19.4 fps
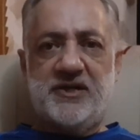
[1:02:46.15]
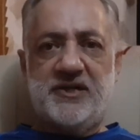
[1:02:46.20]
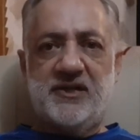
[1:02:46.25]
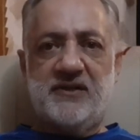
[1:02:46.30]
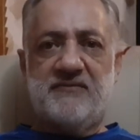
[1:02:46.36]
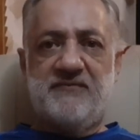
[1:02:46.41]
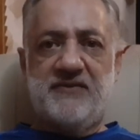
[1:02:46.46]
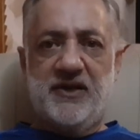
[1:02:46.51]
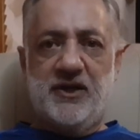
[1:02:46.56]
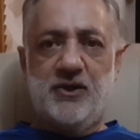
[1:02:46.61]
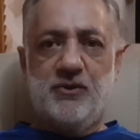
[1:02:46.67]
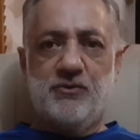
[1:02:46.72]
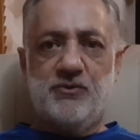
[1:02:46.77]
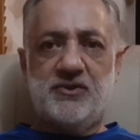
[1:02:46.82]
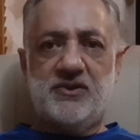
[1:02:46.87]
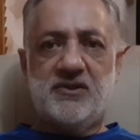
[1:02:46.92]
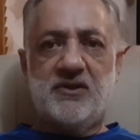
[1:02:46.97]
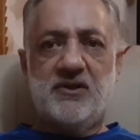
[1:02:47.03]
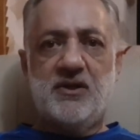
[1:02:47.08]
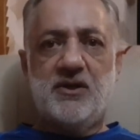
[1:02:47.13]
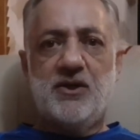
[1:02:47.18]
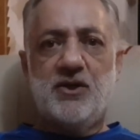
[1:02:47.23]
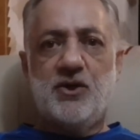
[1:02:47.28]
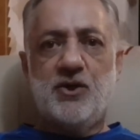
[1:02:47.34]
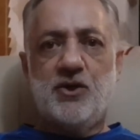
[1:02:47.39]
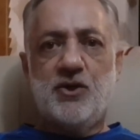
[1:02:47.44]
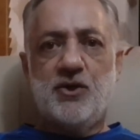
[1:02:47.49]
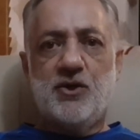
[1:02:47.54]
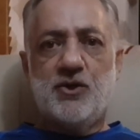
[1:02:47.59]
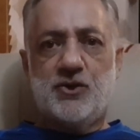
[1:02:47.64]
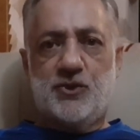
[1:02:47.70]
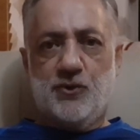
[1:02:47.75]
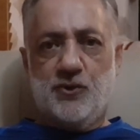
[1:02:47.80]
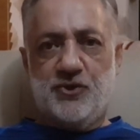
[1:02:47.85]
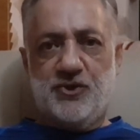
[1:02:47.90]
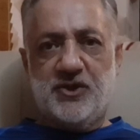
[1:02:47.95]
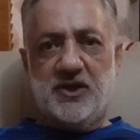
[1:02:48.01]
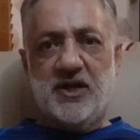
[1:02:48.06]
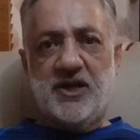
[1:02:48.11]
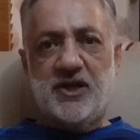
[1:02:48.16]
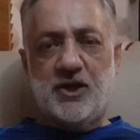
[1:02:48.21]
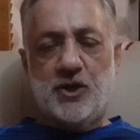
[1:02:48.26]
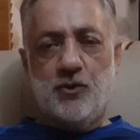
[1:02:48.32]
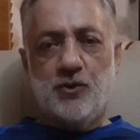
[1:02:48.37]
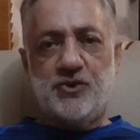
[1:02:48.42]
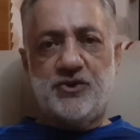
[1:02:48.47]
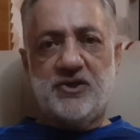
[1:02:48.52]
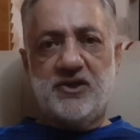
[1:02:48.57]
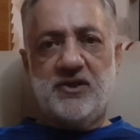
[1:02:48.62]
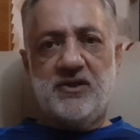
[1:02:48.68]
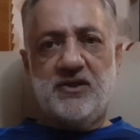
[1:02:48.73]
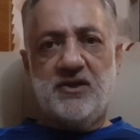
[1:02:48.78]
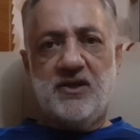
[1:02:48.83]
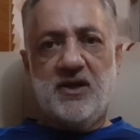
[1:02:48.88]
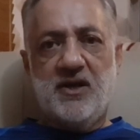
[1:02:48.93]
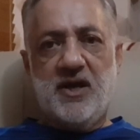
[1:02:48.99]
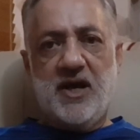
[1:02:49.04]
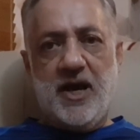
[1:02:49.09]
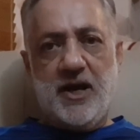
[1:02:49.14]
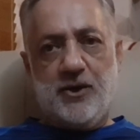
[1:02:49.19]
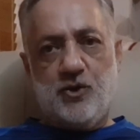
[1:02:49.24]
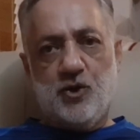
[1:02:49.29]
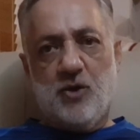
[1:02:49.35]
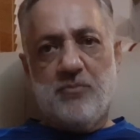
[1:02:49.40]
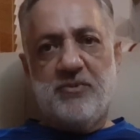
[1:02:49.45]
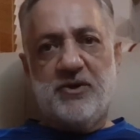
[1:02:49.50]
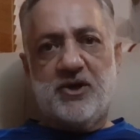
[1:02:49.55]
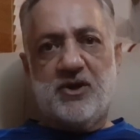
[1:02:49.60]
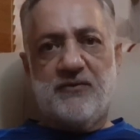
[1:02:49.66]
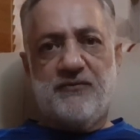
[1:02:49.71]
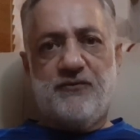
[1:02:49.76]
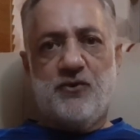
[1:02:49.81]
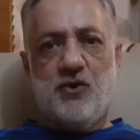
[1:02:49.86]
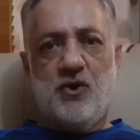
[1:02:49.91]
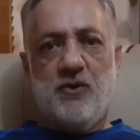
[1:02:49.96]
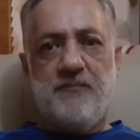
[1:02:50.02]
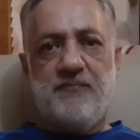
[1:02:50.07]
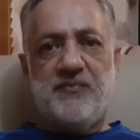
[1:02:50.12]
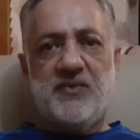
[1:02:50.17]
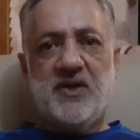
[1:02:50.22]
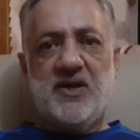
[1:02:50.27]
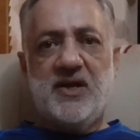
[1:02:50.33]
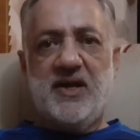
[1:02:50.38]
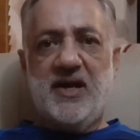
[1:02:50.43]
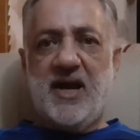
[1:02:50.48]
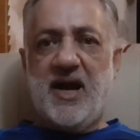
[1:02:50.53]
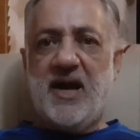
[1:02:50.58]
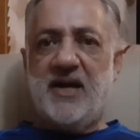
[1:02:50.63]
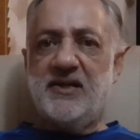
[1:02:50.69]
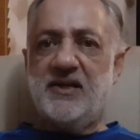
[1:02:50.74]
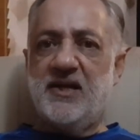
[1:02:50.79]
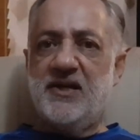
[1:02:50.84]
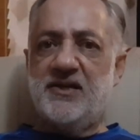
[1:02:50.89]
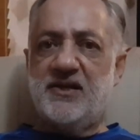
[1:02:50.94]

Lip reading: social inclusion, economic reform, and international diplomacy,